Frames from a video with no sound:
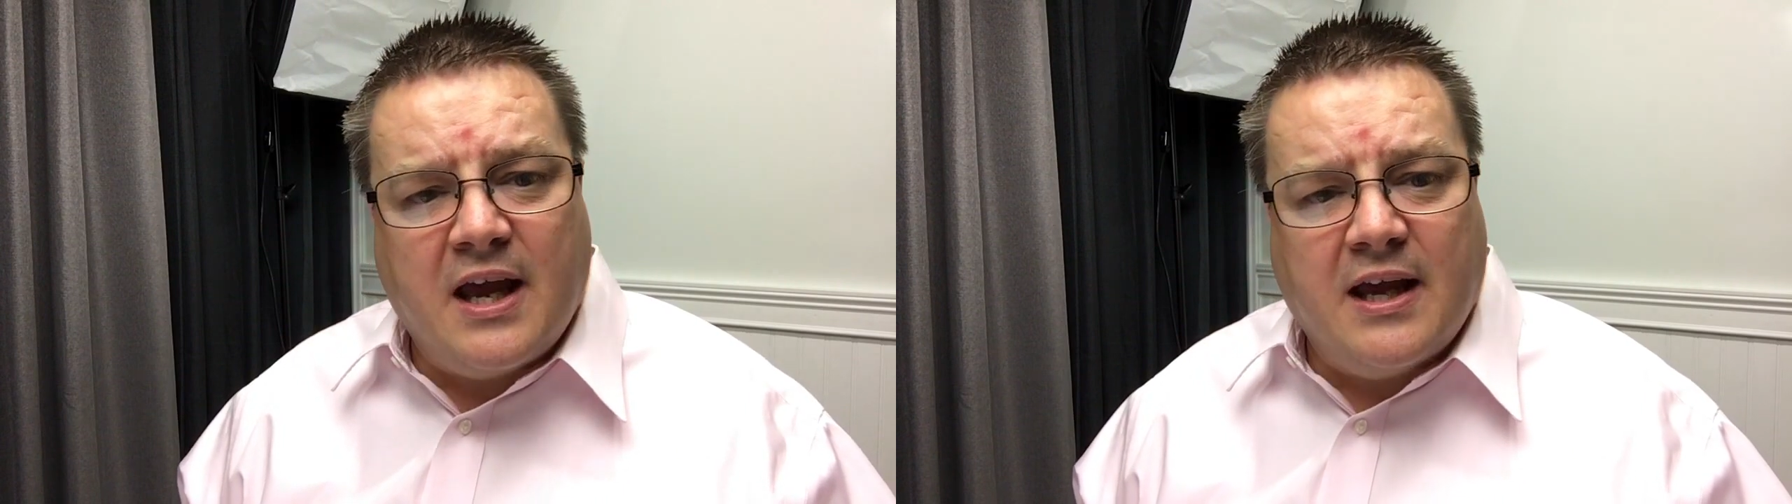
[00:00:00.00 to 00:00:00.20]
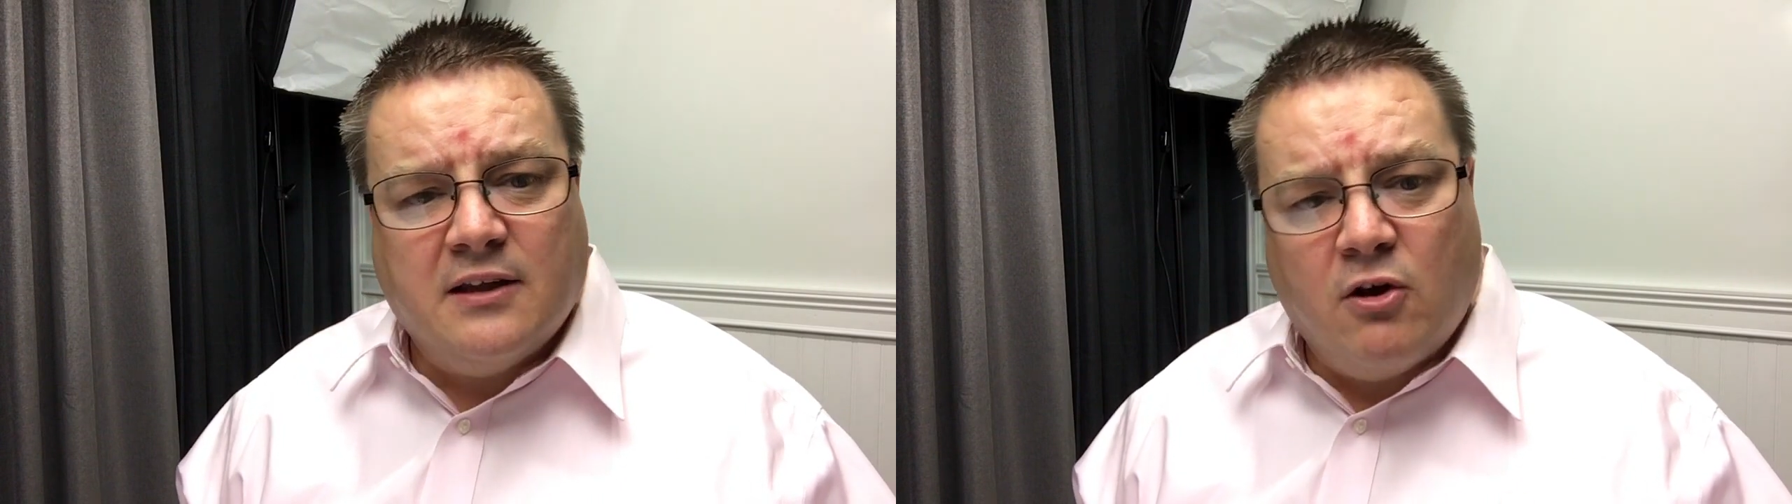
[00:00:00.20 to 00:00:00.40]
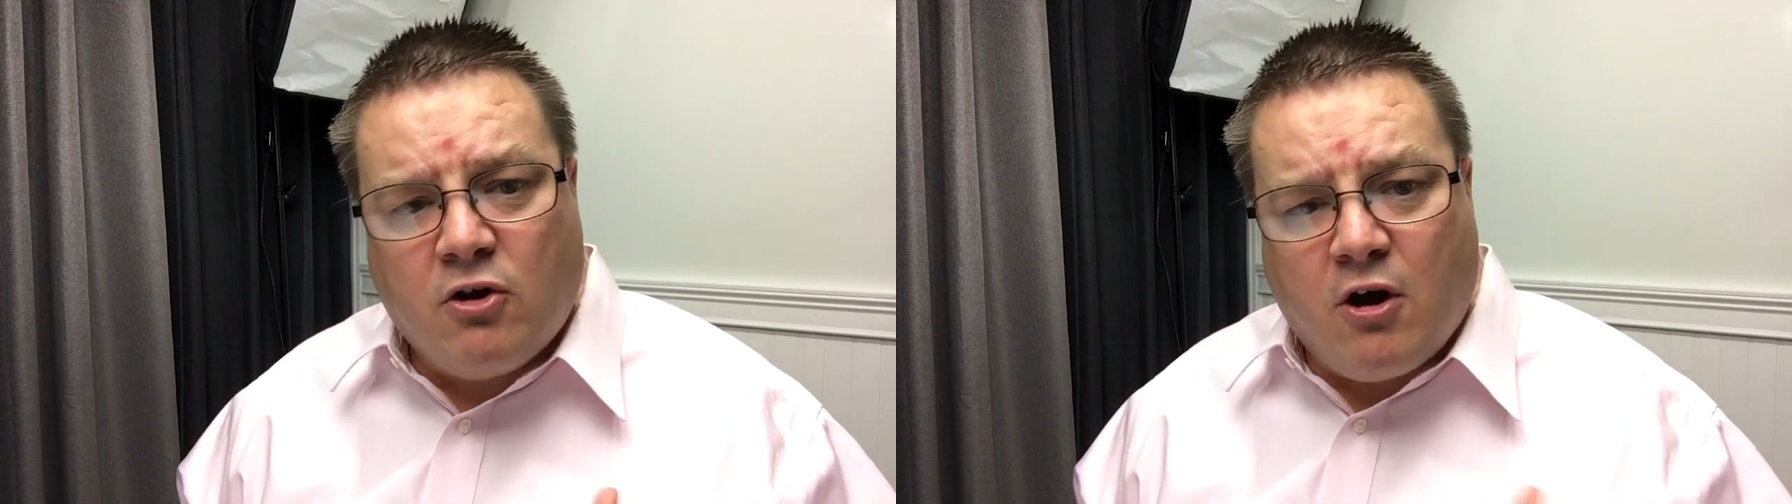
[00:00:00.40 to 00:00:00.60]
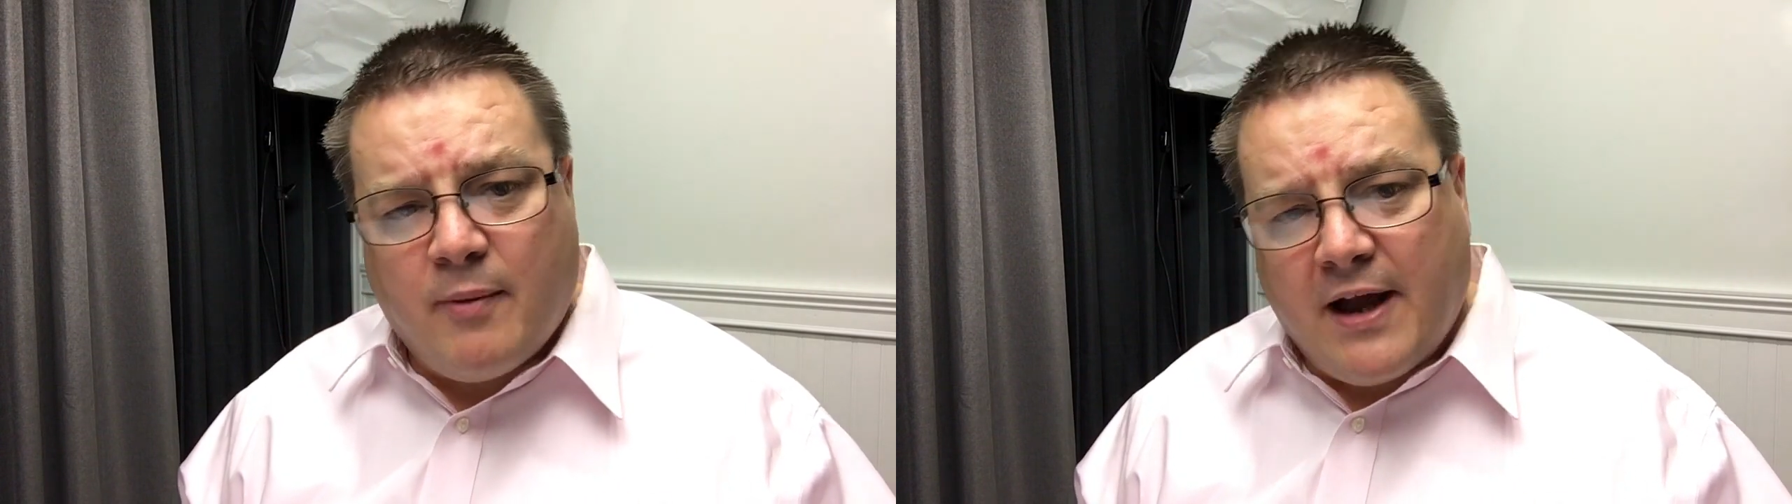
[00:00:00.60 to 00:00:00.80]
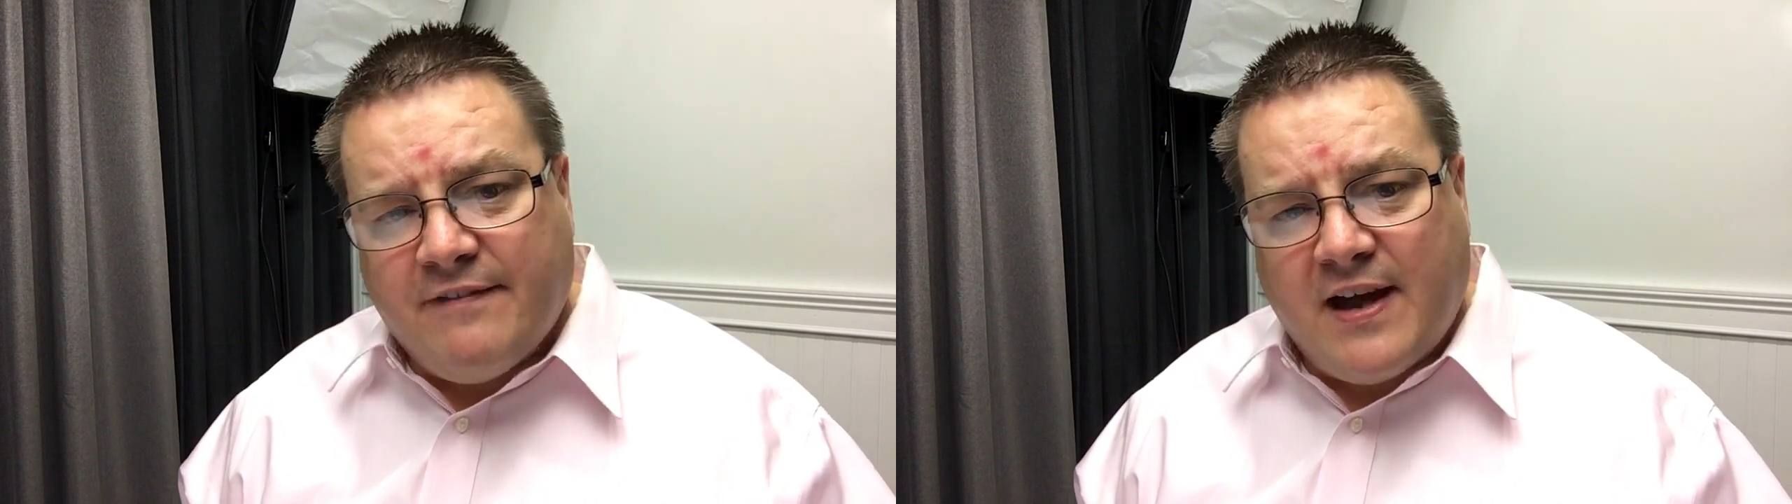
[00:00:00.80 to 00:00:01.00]
a low carb,
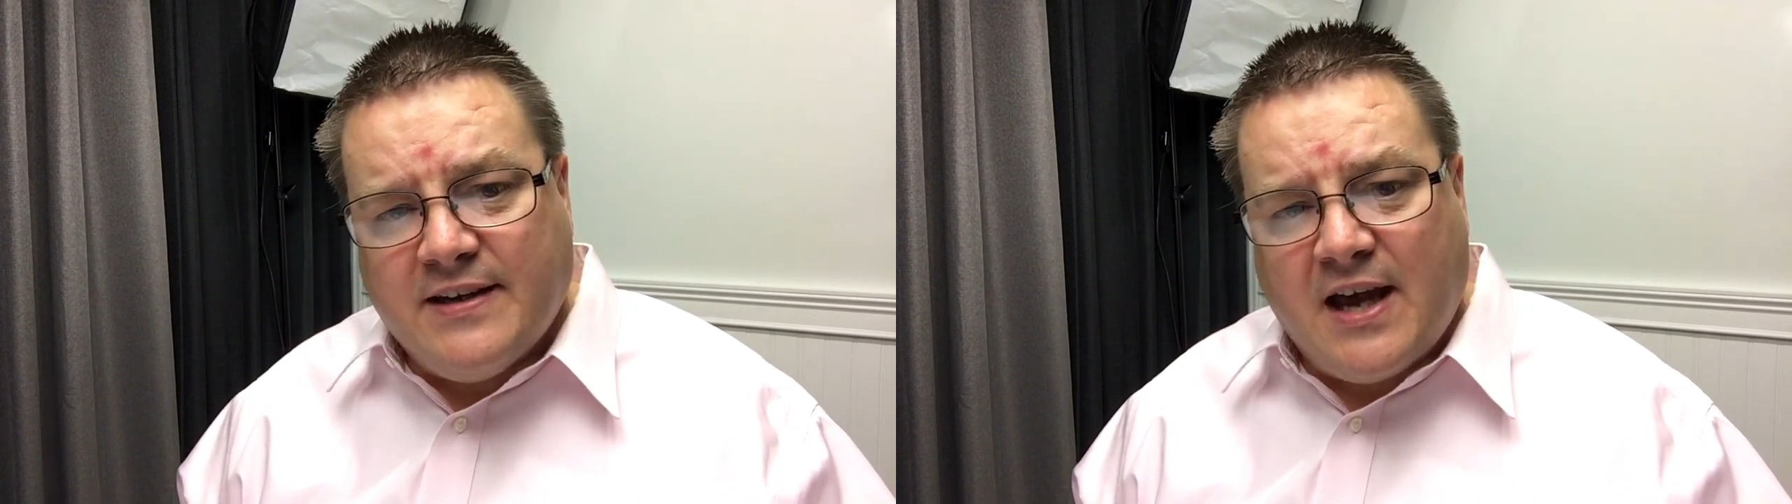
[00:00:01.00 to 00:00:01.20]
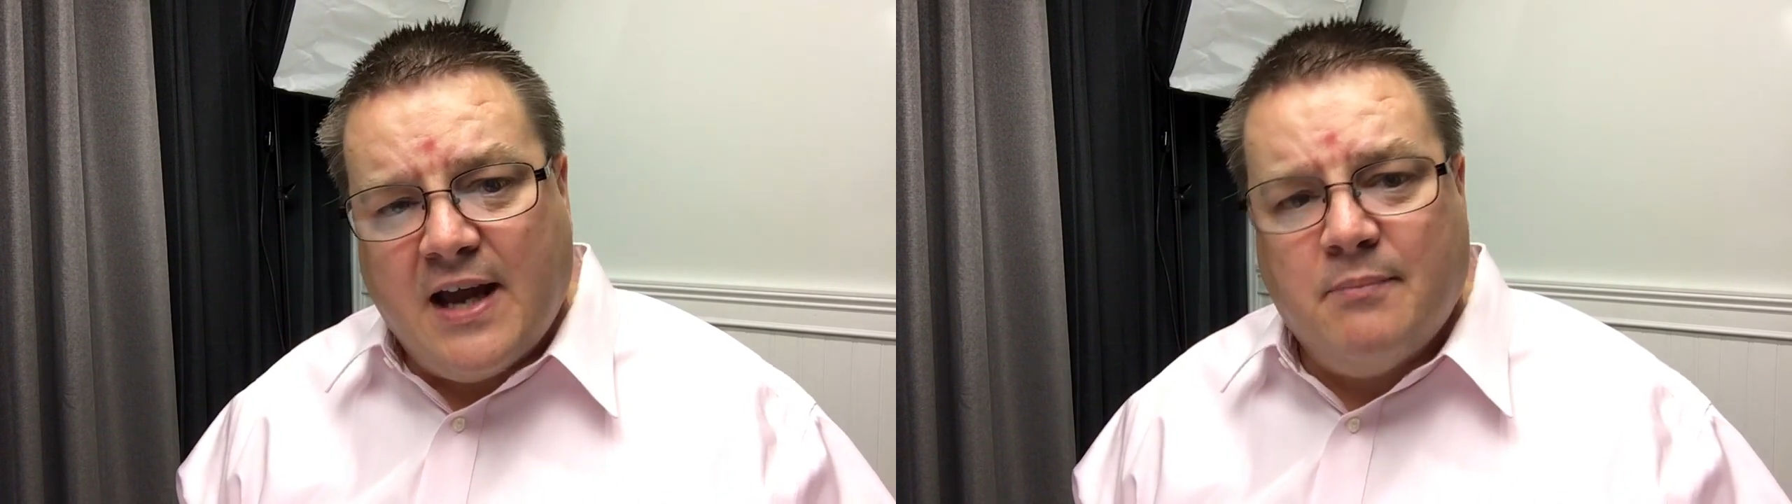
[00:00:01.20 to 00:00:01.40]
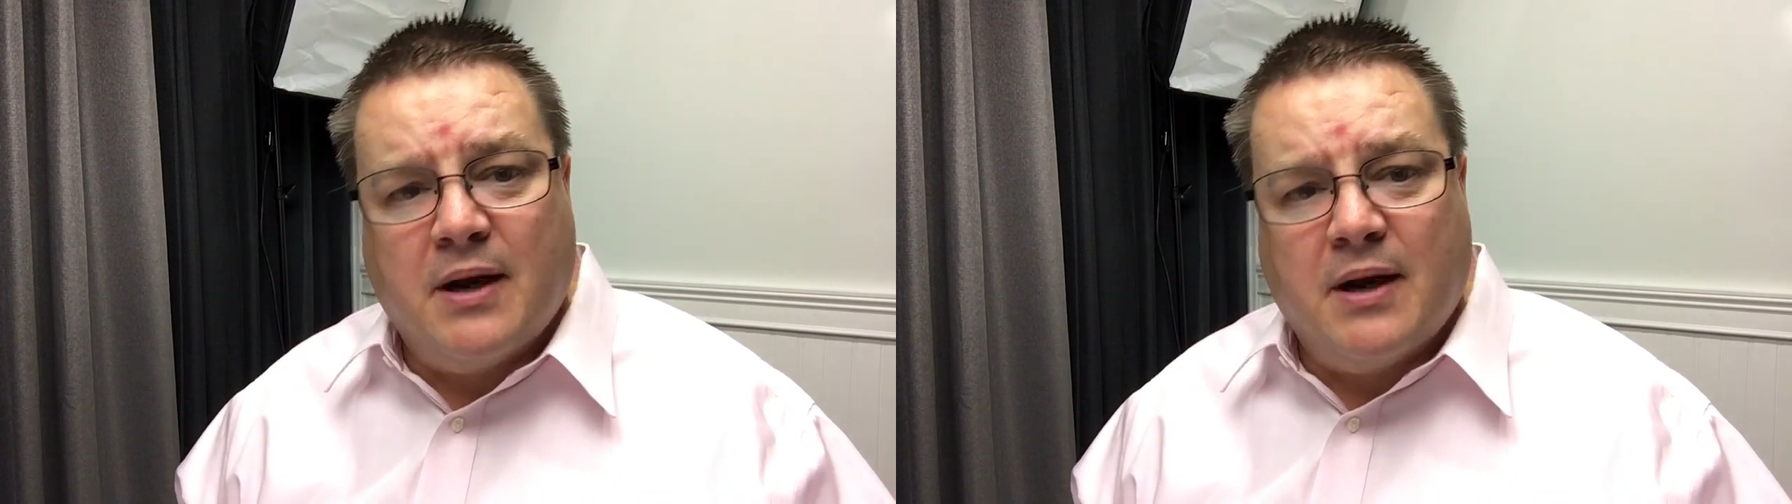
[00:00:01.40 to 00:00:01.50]
high fat diet,